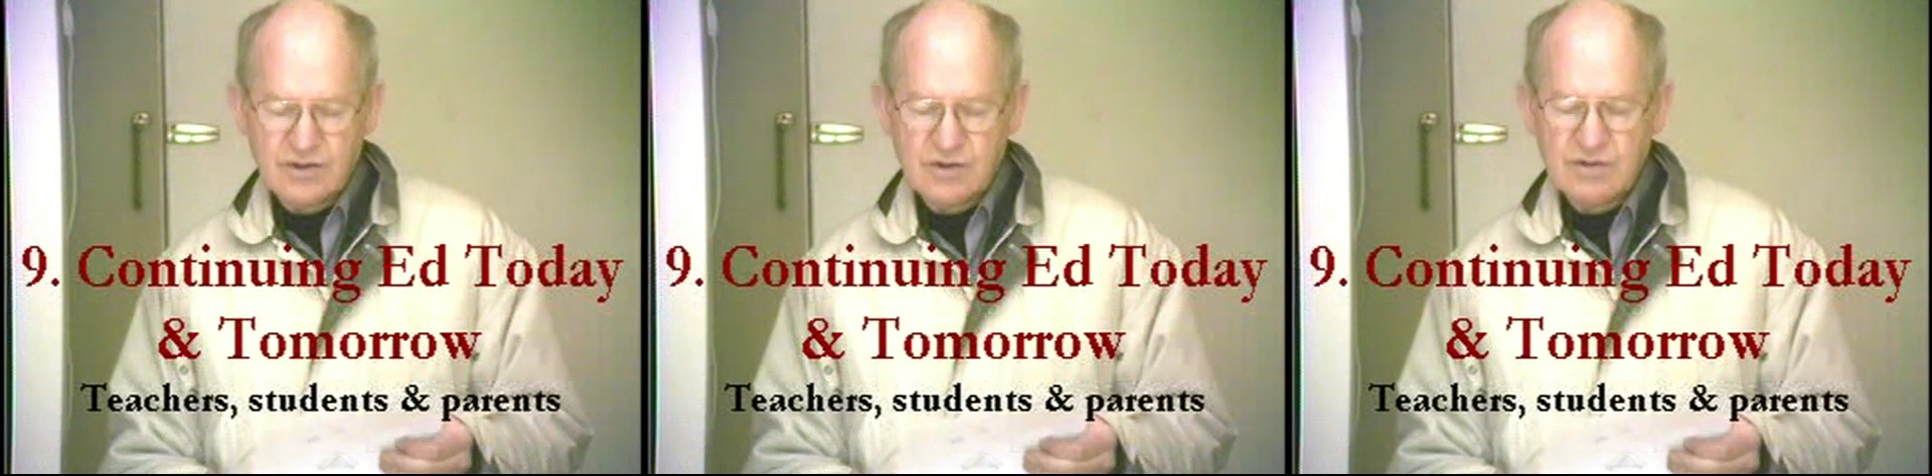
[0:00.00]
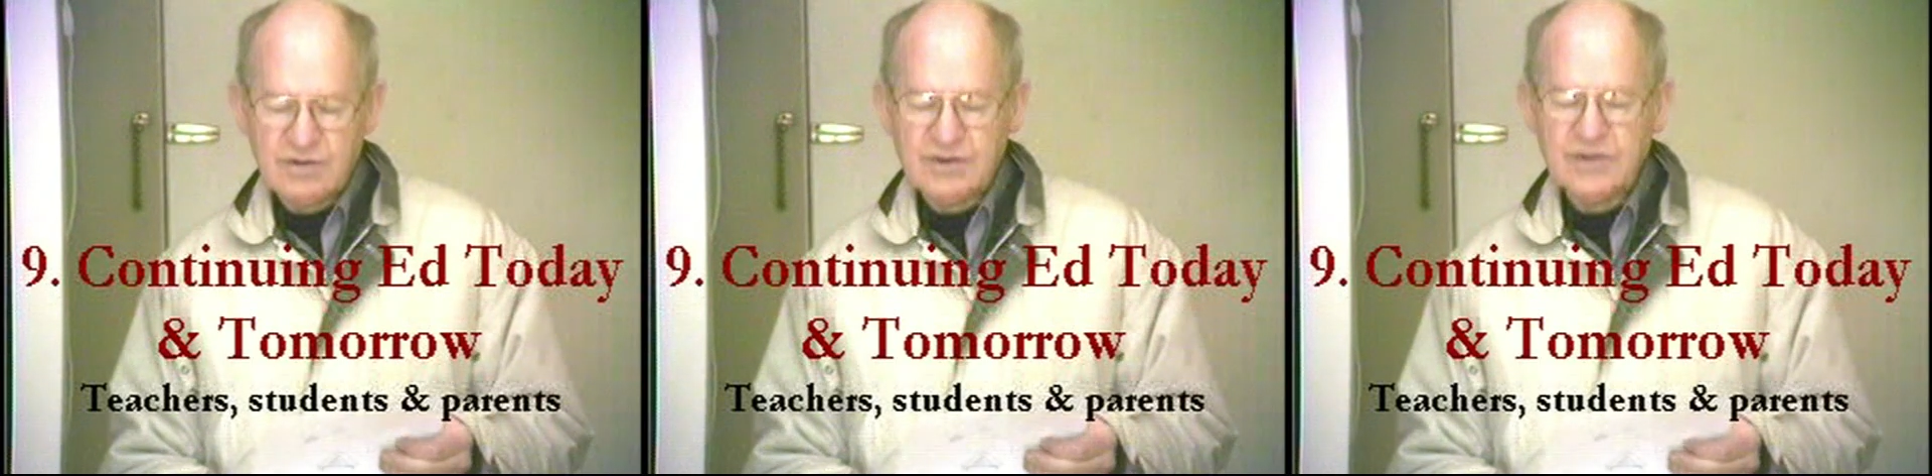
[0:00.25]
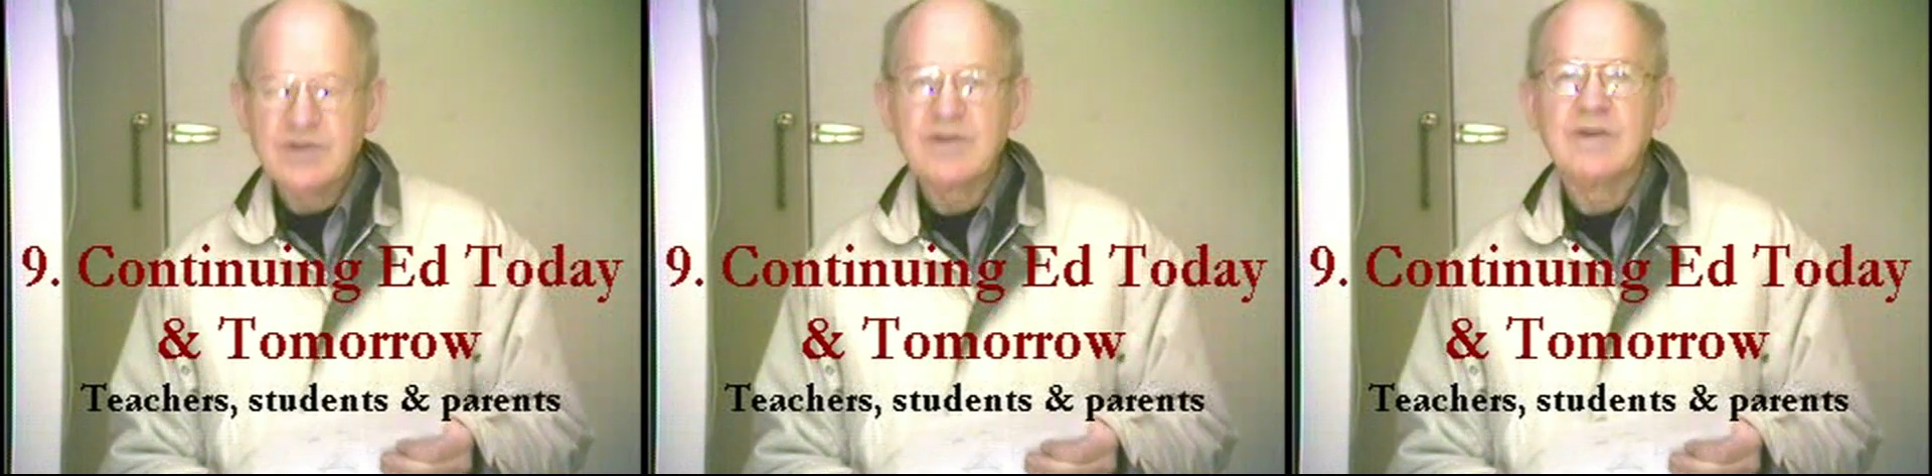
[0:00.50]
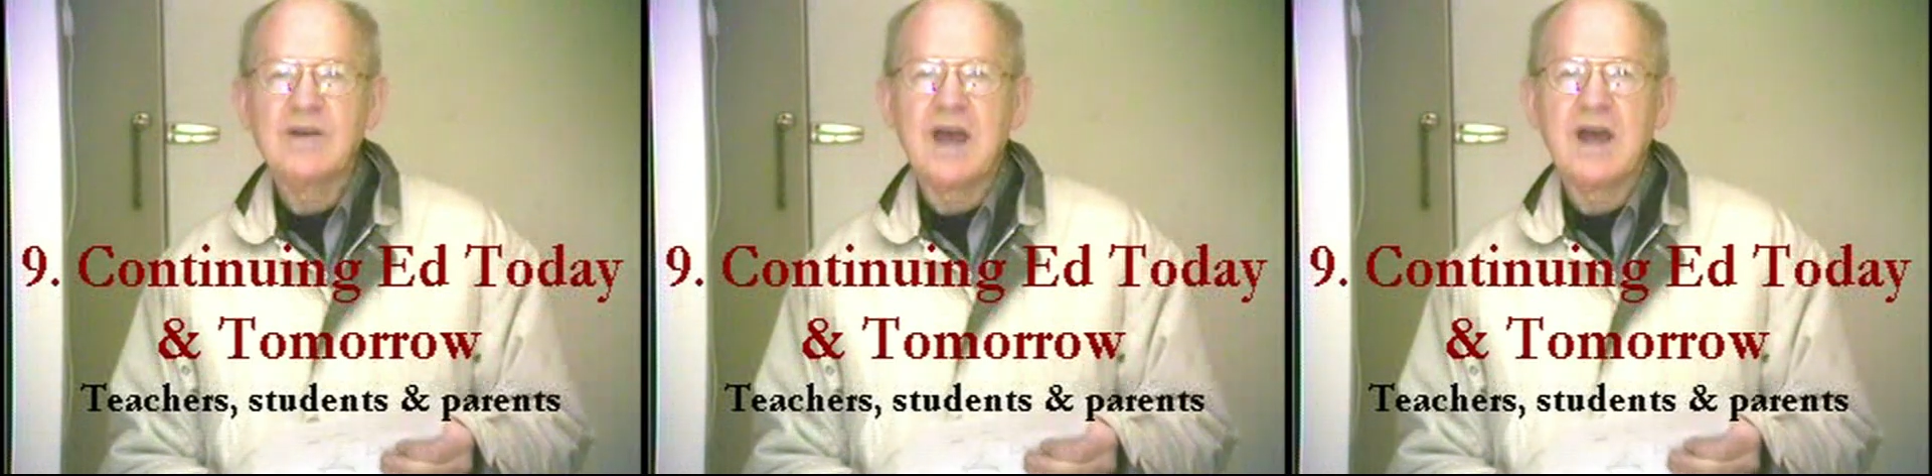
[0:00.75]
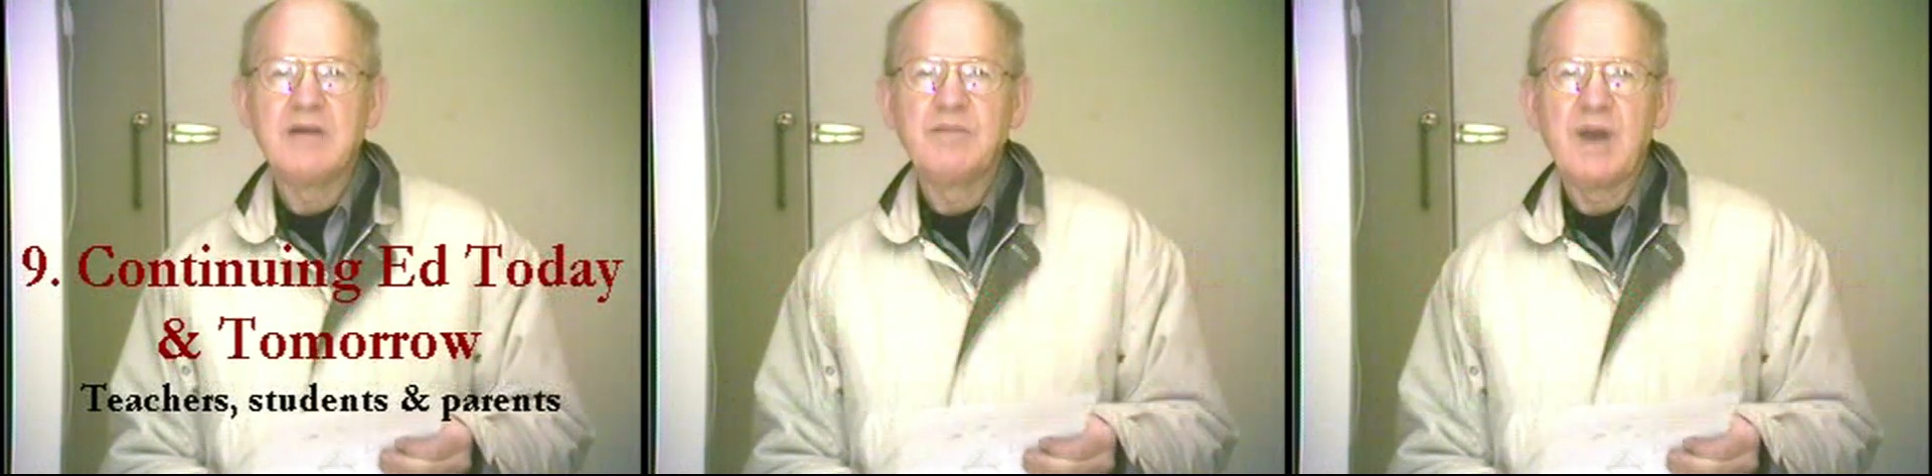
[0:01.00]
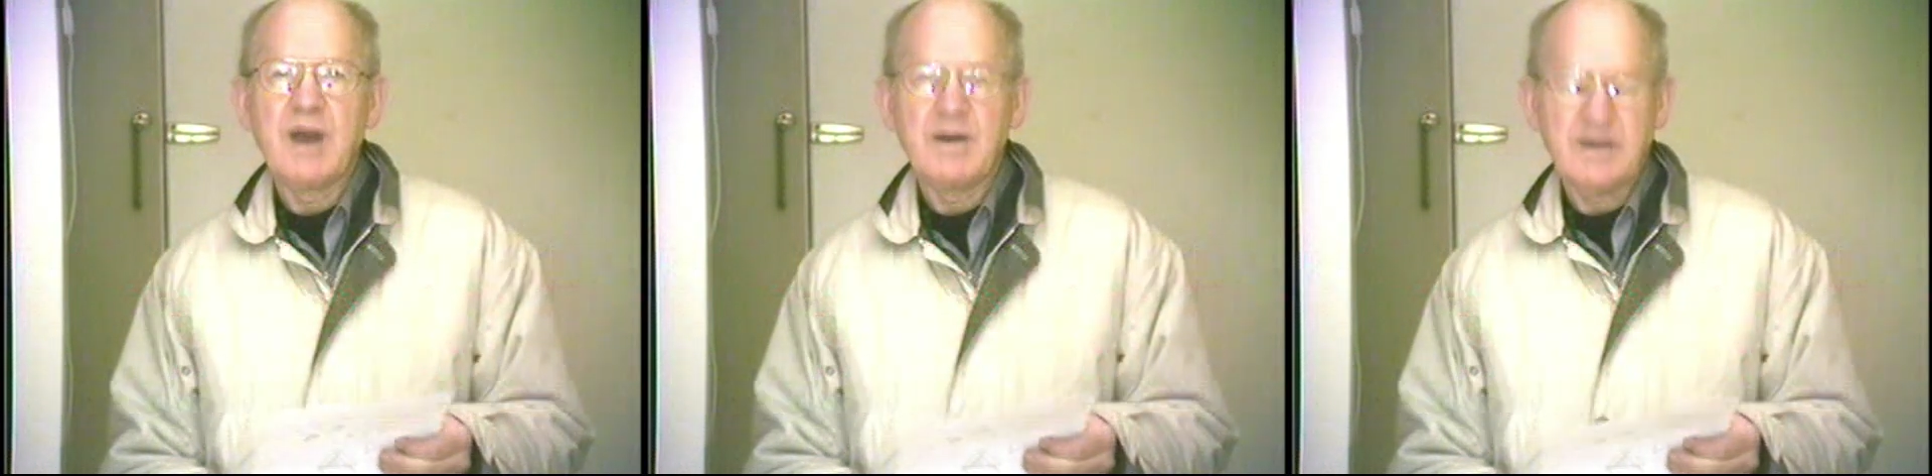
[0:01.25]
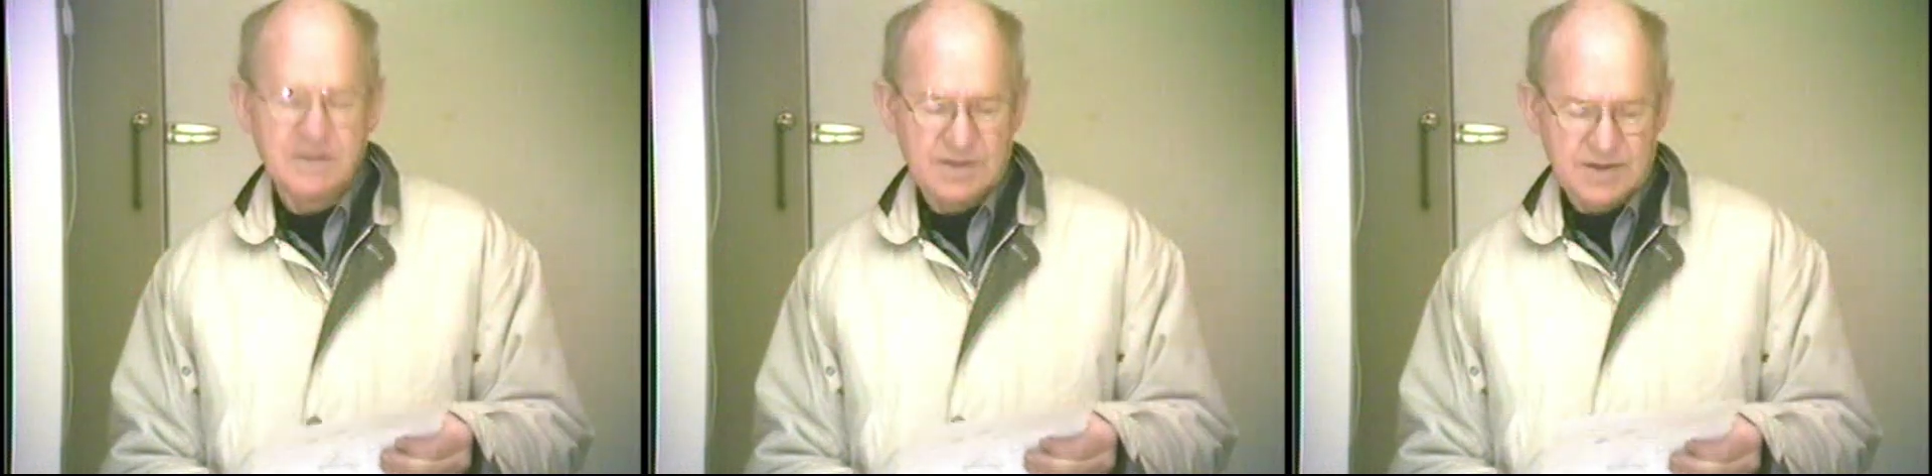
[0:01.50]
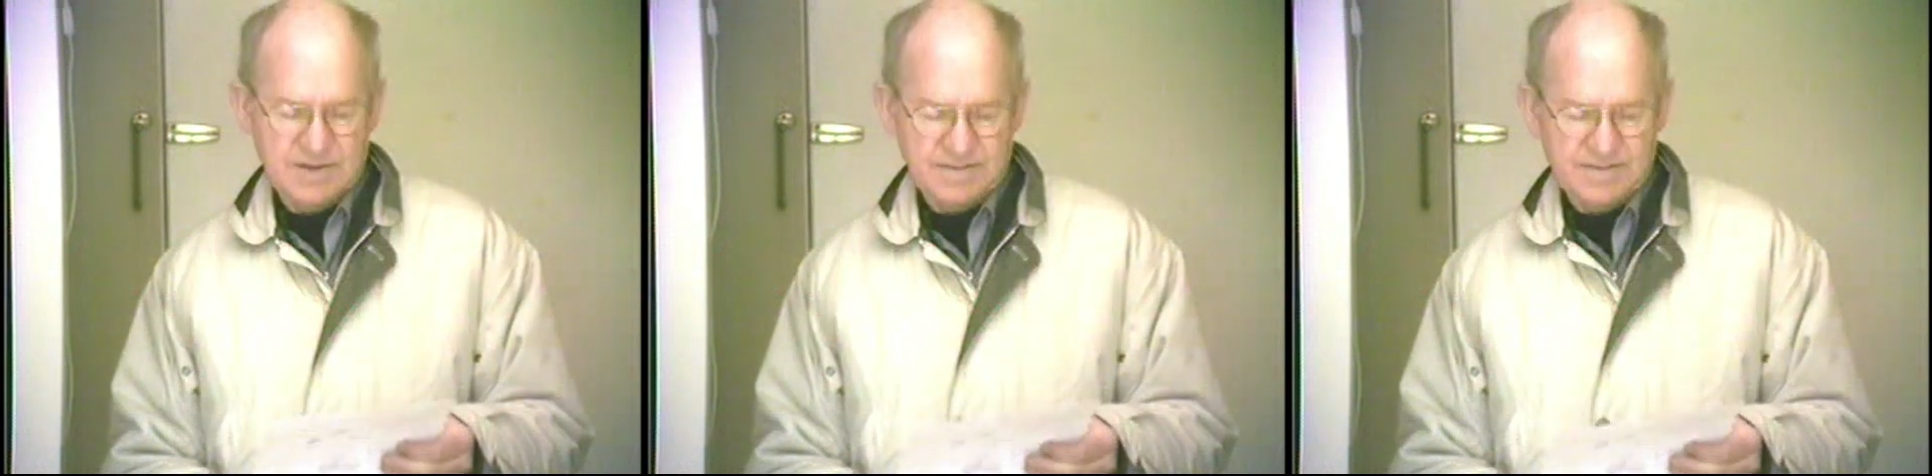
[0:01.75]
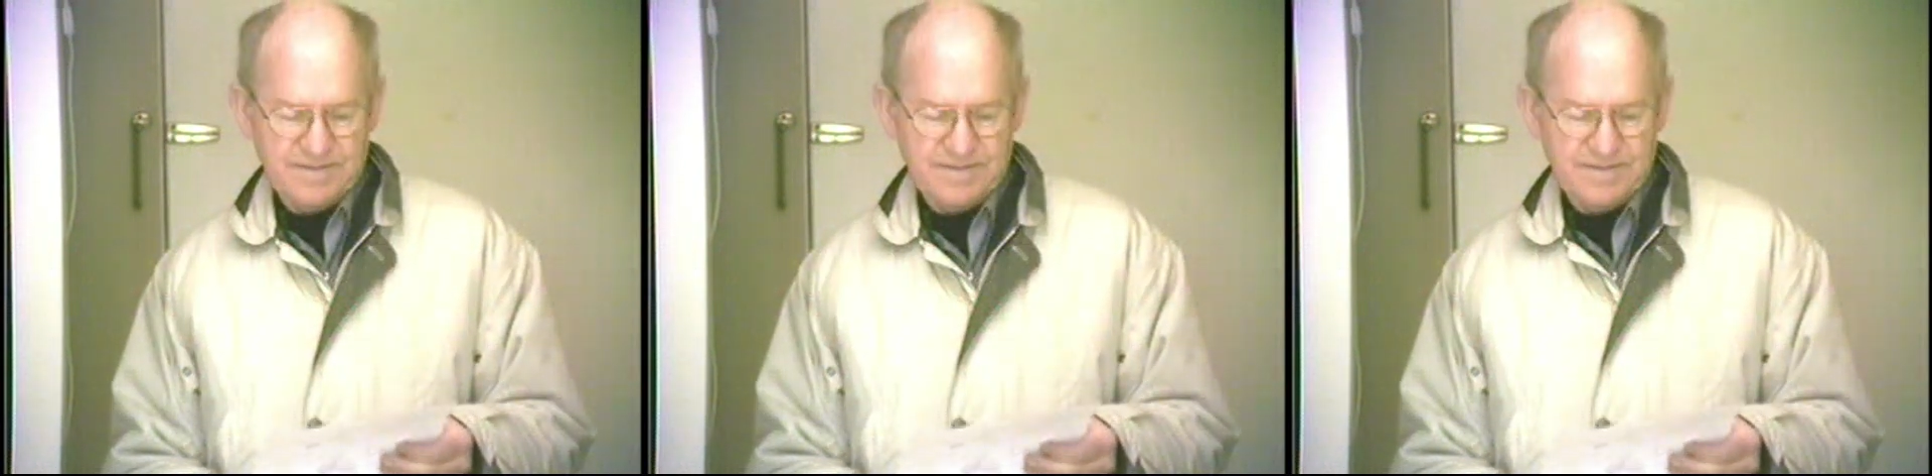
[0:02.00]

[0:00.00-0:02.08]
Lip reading: students, and parents.